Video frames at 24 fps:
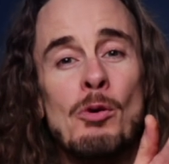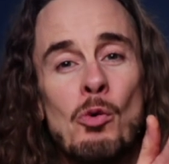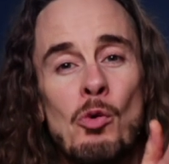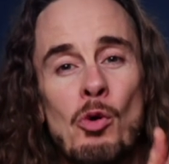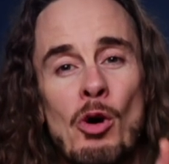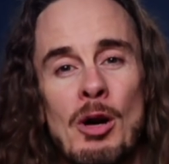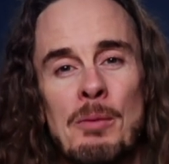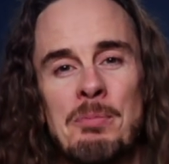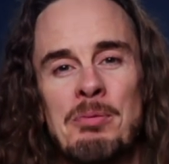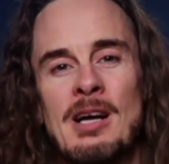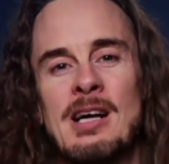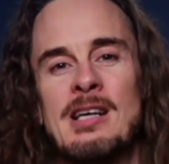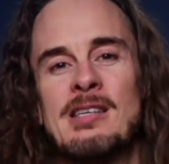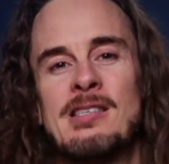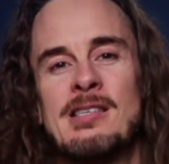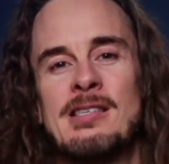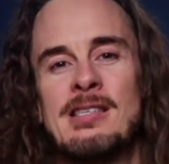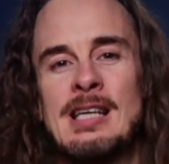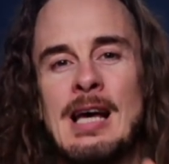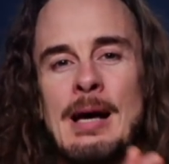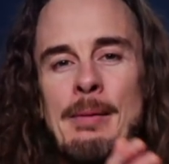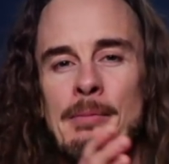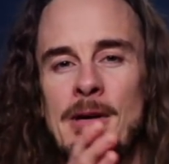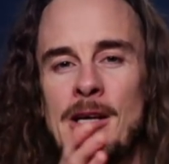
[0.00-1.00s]
workplaces
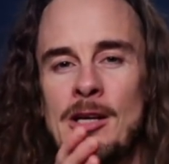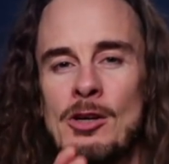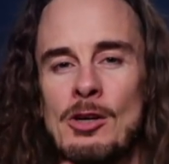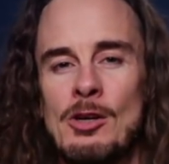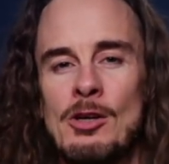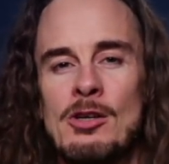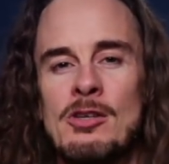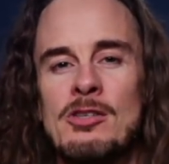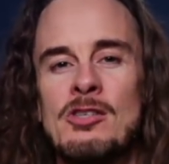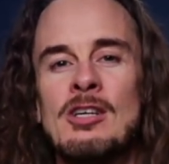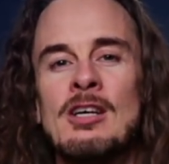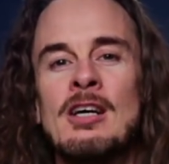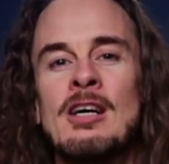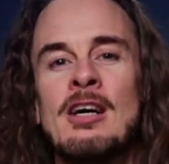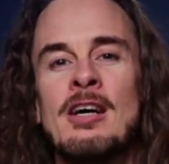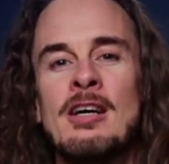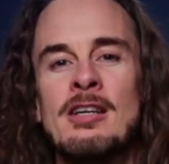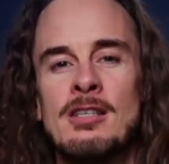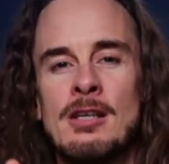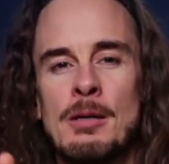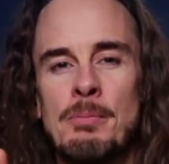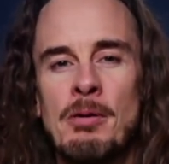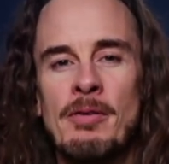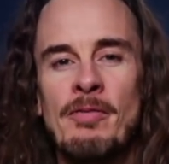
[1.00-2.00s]
can be used
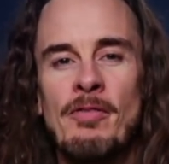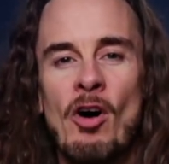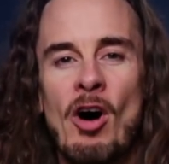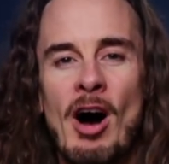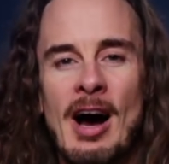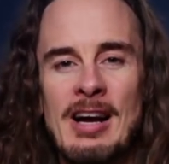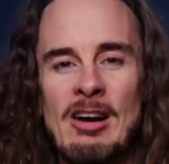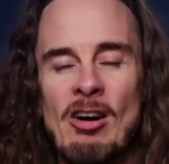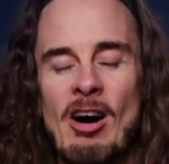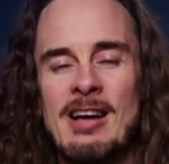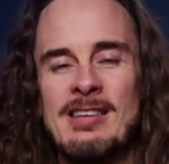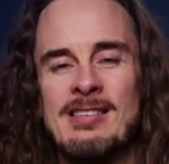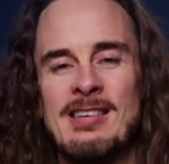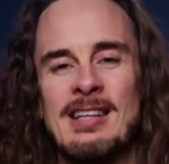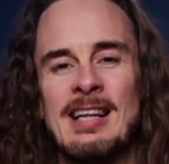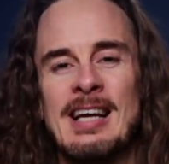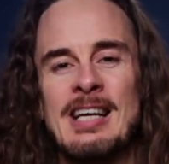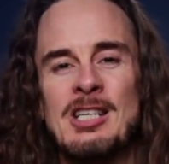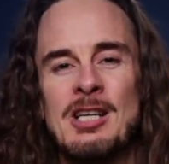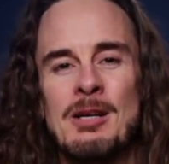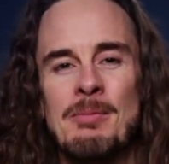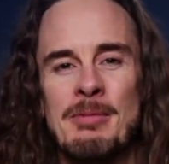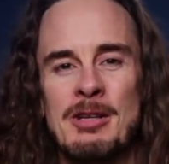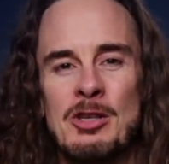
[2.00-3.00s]
to provide
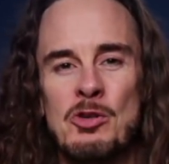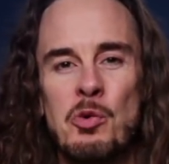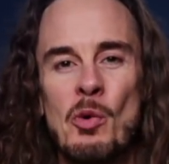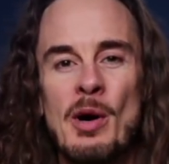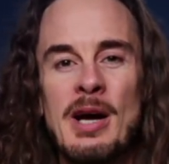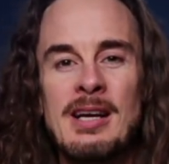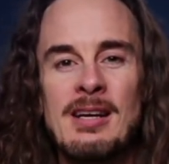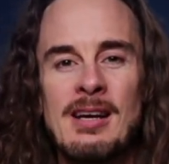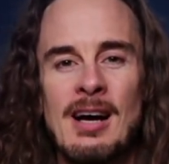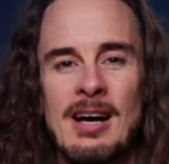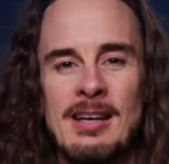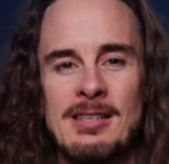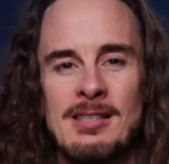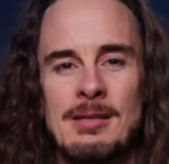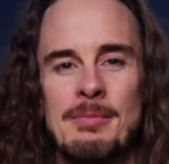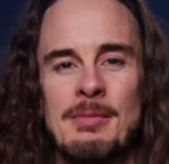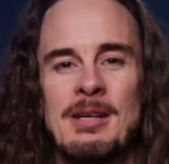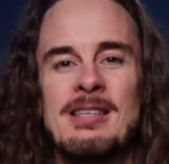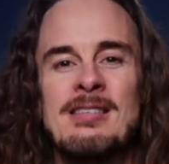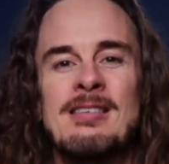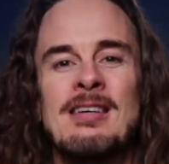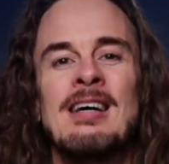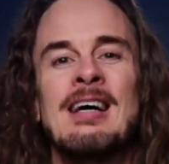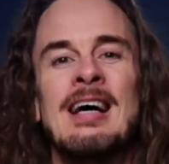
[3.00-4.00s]
isolation between
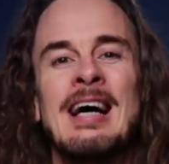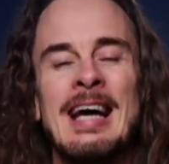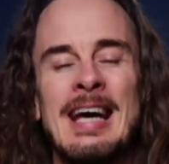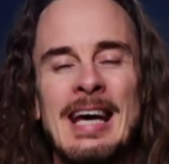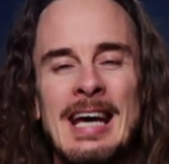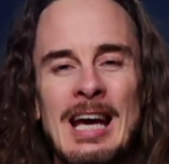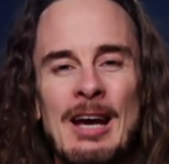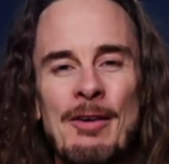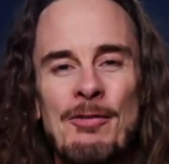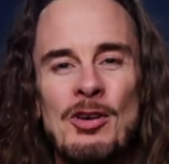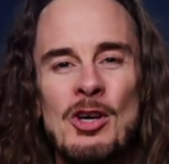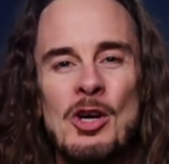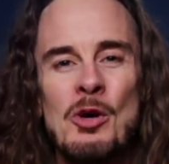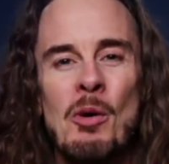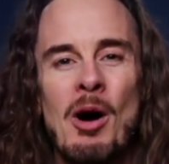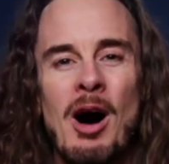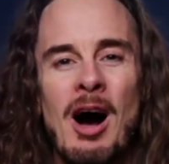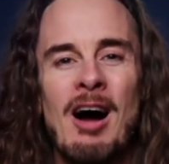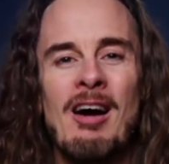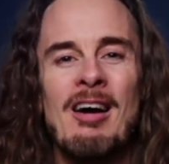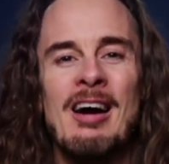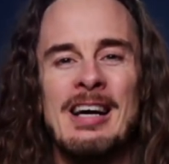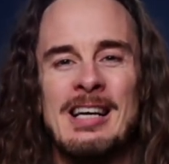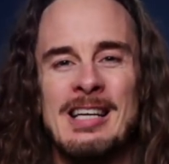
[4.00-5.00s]
customers if you
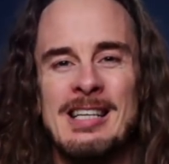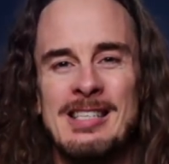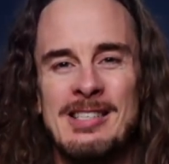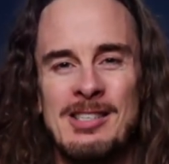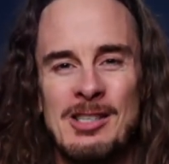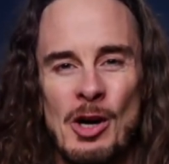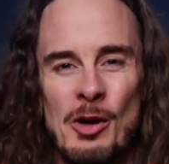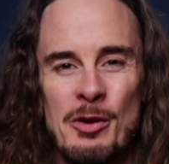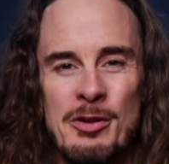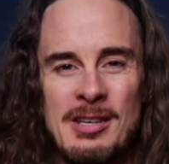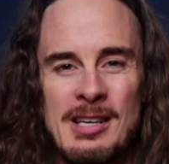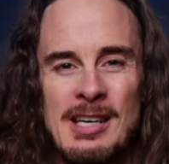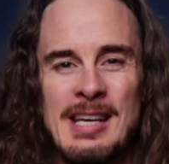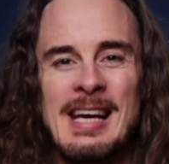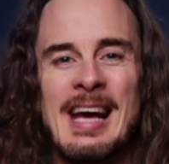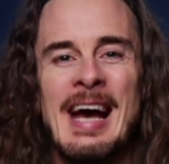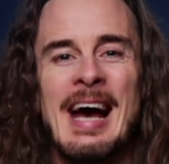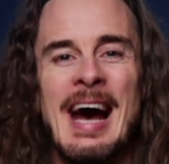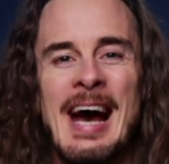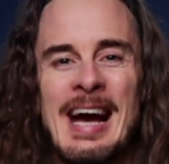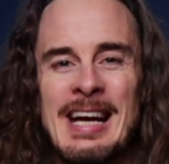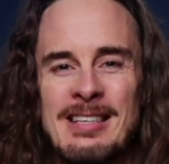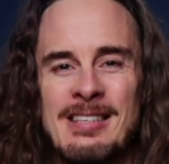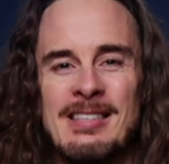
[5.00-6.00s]
are a consulting
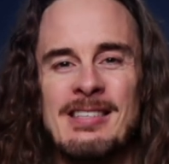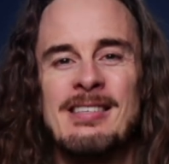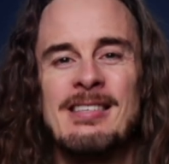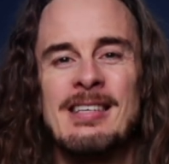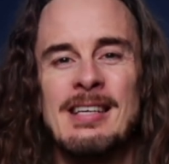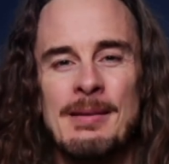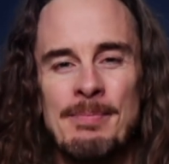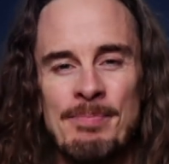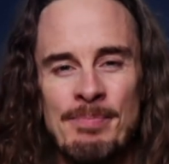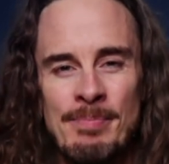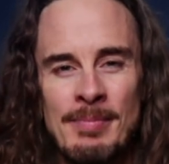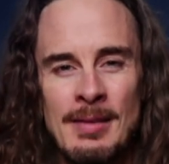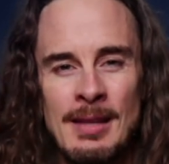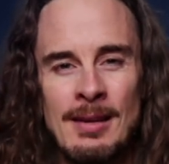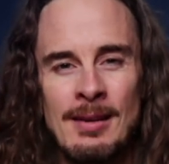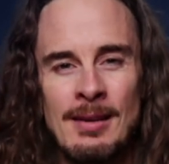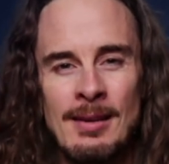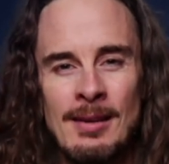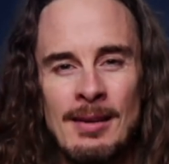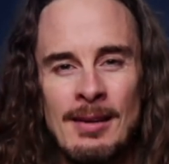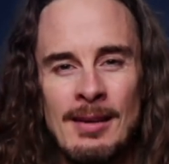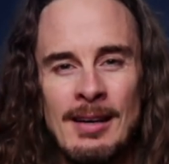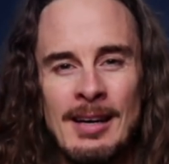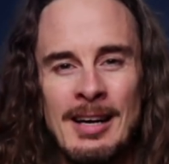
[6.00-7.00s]
agency.
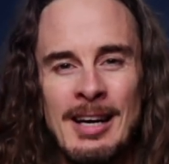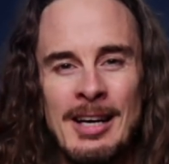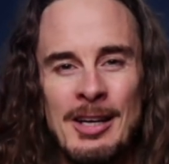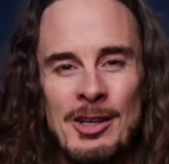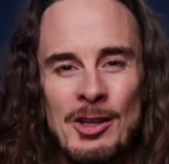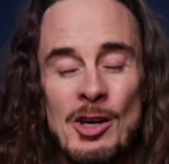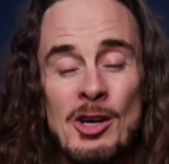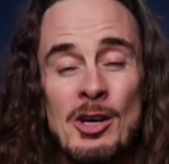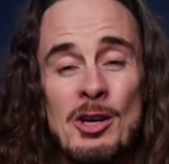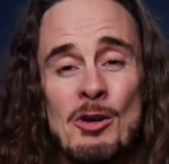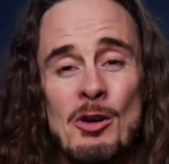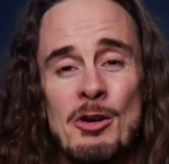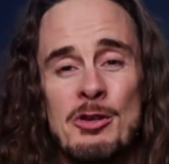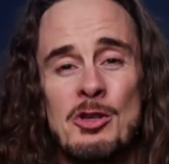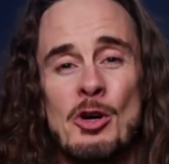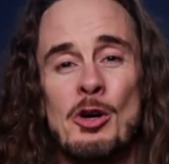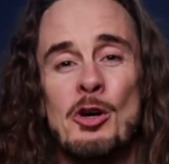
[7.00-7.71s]
You can also